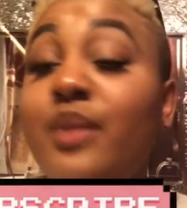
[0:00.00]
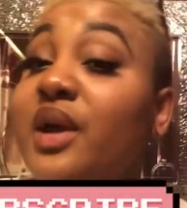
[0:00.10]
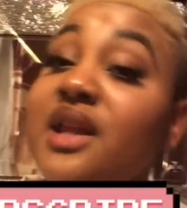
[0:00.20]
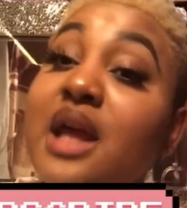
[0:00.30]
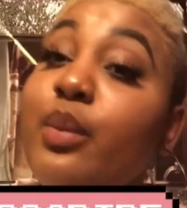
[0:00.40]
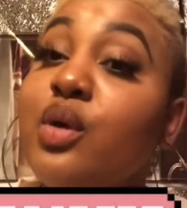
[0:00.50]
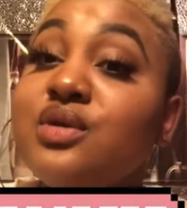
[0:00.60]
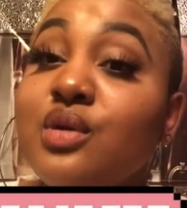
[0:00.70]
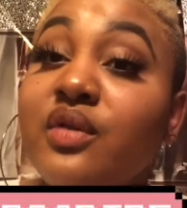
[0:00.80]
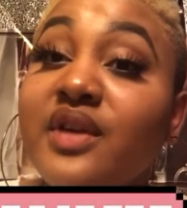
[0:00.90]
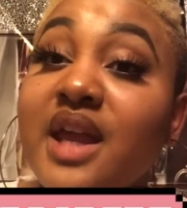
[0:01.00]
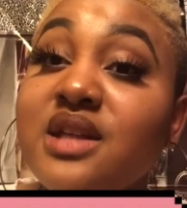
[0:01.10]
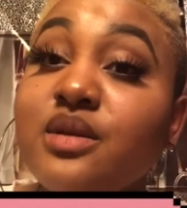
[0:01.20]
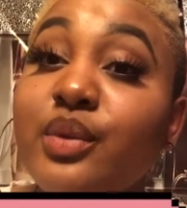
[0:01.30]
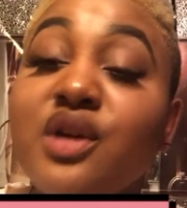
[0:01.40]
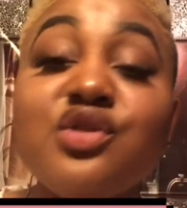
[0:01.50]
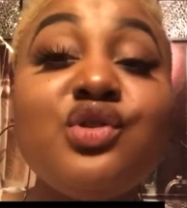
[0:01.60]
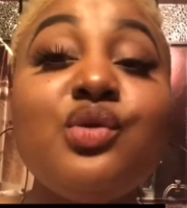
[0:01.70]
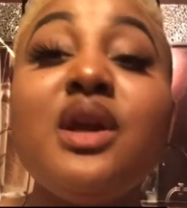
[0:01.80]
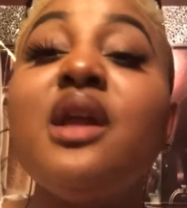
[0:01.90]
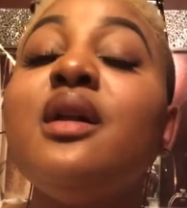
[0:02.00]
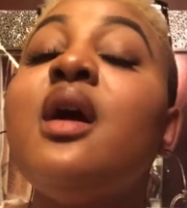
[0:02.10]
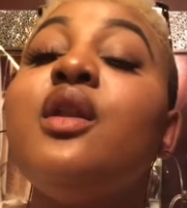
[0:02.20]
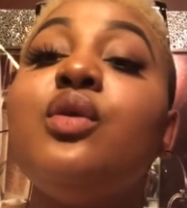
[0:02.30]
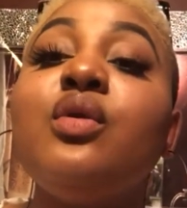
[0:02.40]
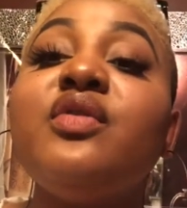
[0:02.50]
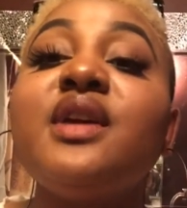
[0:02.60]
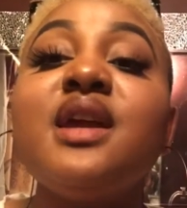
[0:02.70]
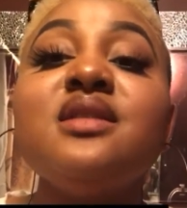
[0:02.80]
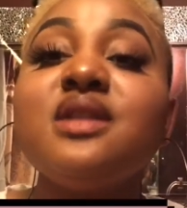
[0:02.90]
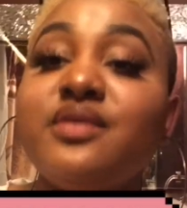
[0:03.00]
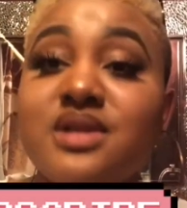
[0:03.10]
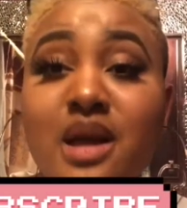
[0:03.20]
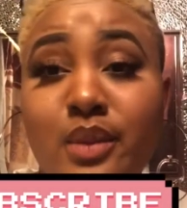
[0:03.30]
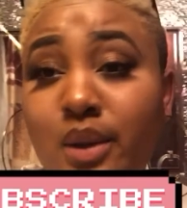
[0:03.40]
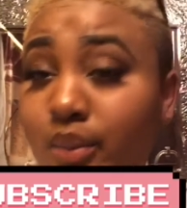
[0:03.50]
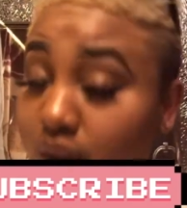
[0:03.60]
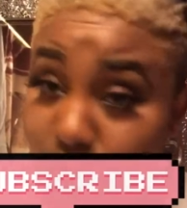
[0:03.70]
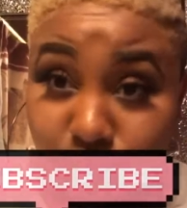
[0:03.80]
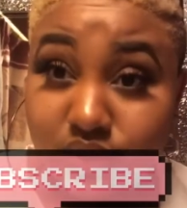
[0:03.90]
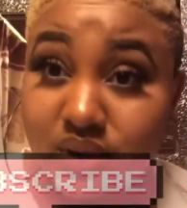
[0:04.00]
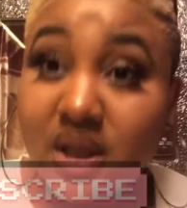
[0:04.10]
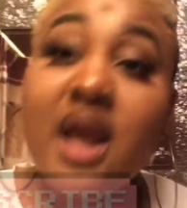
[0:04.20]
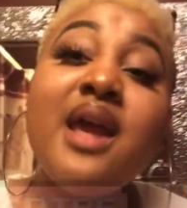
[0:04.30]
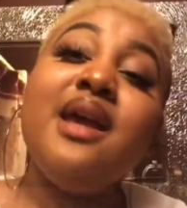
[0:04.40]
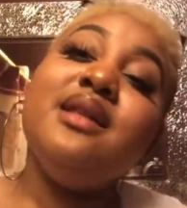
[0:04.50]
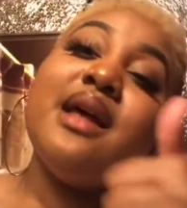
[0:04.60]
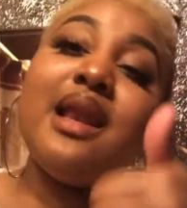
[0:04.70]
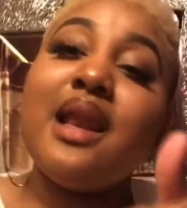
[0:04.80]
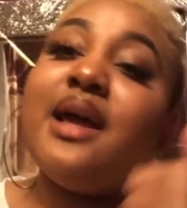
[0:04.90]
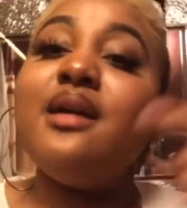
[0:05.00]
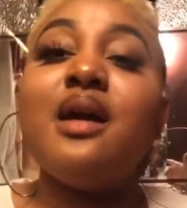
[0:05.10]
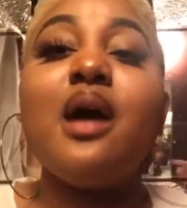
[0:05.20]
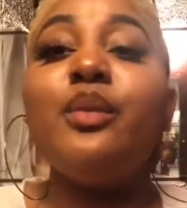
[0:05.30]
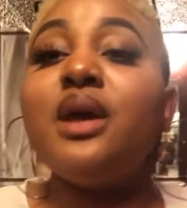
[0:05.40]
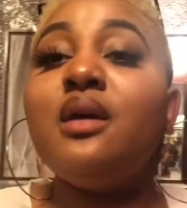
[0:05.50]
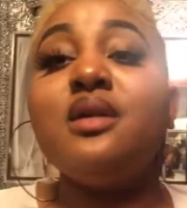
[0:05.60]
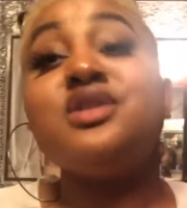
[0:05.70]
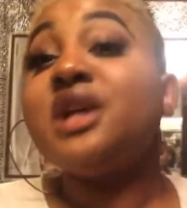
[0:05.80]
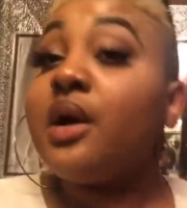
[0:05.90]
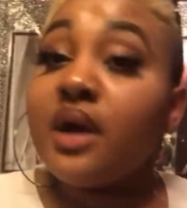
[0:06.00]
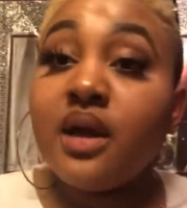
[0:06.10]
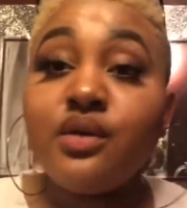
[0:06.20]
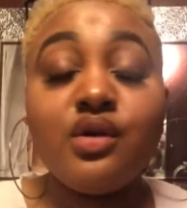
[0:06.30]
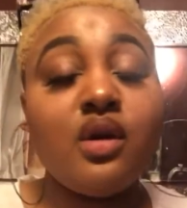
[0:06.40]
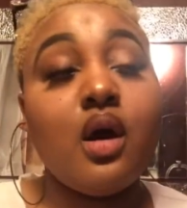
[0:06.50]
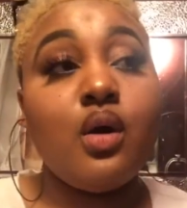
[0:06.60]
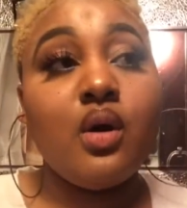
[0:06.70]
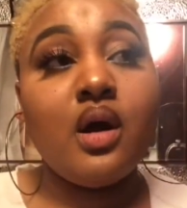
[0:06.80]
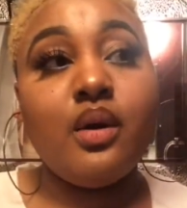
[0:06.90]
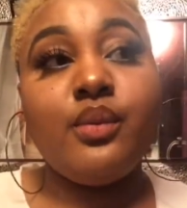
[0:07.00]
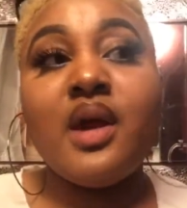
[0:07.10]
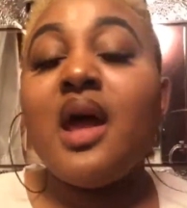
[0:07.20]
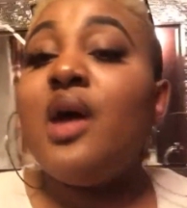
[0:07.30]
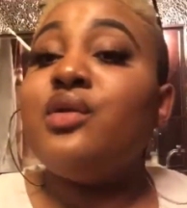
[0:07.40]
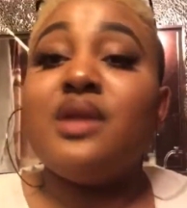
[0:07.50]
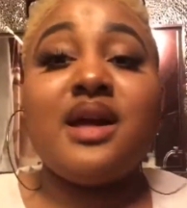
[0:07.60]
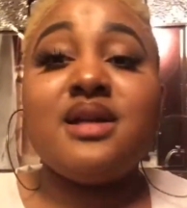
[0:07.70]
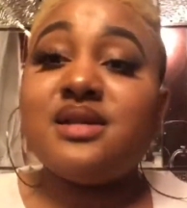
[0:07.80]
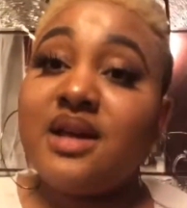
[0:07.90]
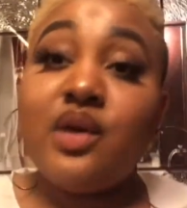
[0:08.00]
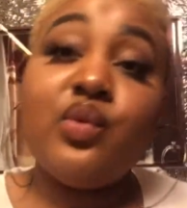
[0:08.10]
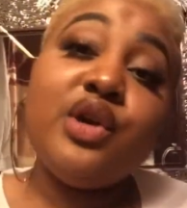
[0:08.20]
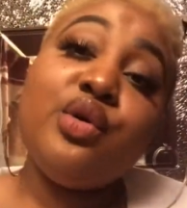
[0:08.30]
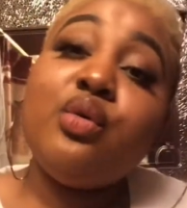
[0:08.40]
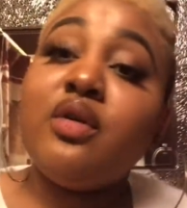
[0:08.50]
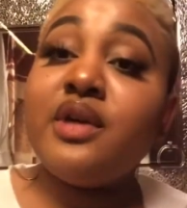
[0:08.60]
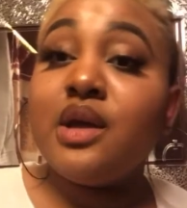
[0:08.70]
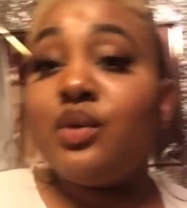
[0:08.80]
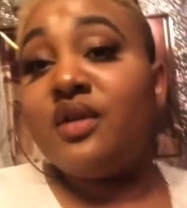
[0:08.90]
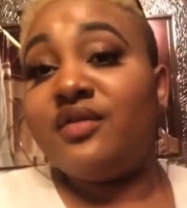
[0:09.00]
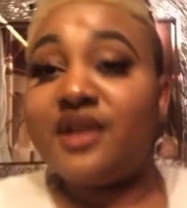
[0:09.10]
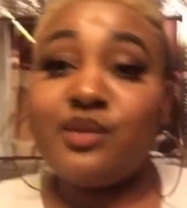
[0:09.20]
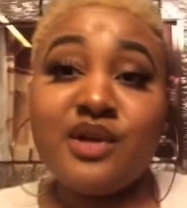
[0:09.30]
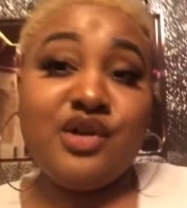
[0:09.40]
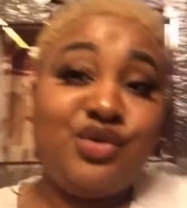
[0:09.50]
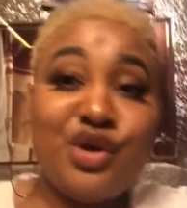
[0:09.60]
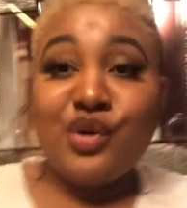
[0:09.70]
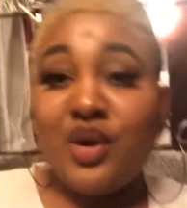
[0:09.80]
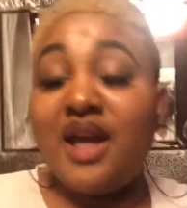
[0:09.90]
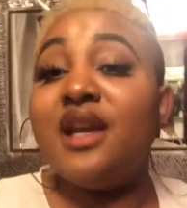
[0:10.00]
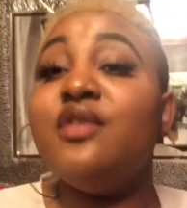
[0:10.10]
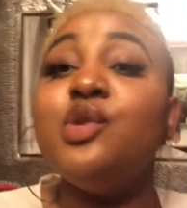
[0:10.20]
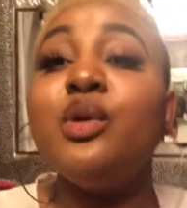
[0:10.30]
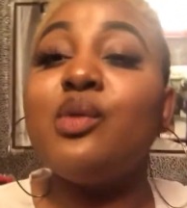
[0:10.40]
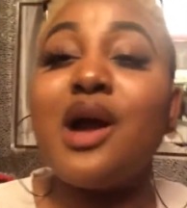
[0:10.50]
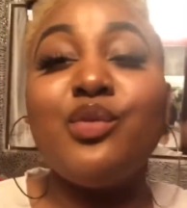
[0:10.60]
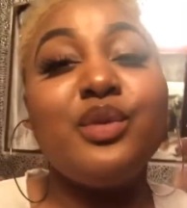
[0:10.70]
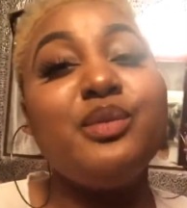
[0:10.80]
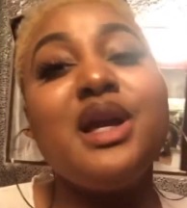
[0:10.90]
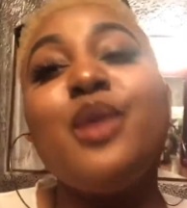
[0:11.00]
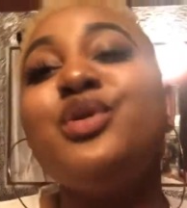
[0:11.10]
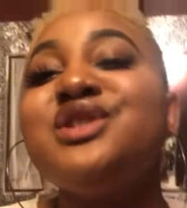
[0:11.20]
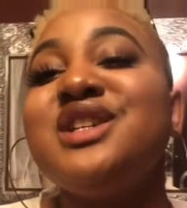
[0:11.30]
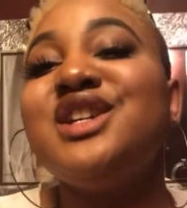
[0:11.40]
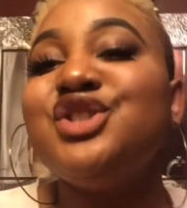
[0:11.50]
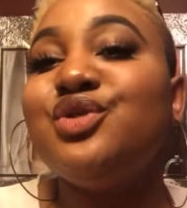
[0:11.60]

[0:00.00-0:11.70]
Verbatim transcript: Hit that post notification bell so you get a notification every time I post. Hit that like, comment, share it. You know, like I said, we cool over here with family. You know, and if you've been rocking with me, I appreciate you.